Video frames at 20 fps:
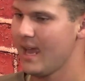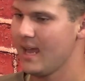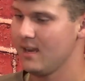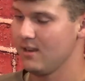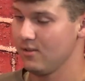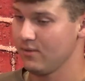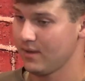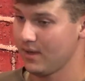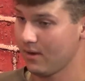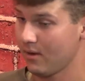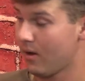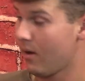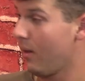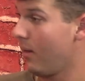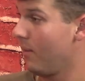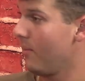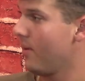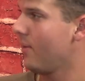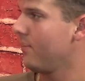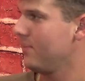And you can call
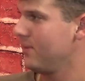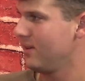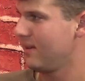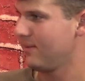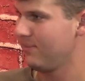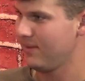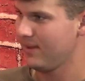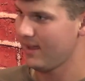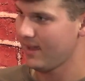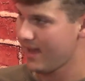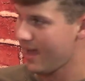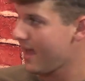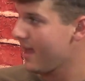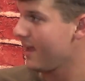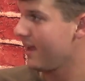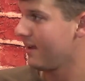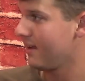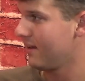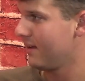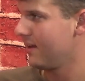them up. You can be like,
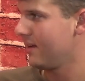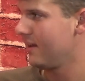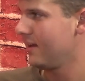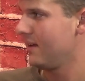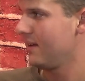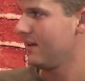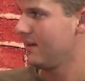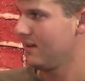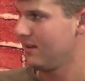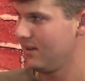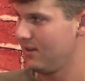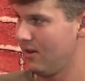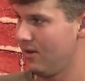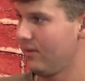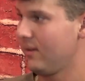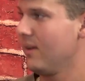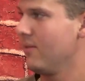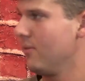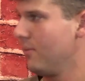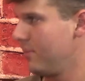hey,
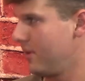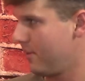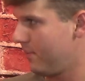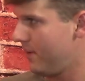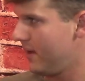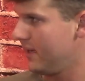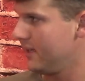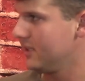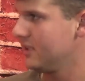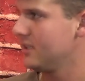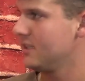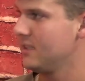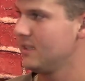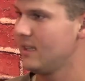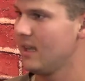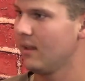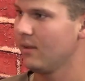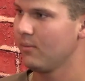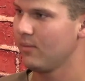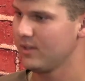give them your pitch,
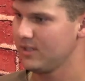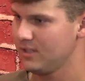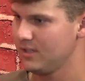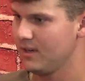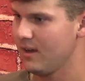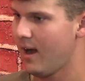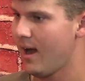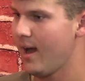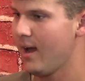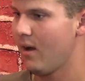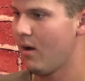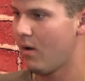tell them what you got.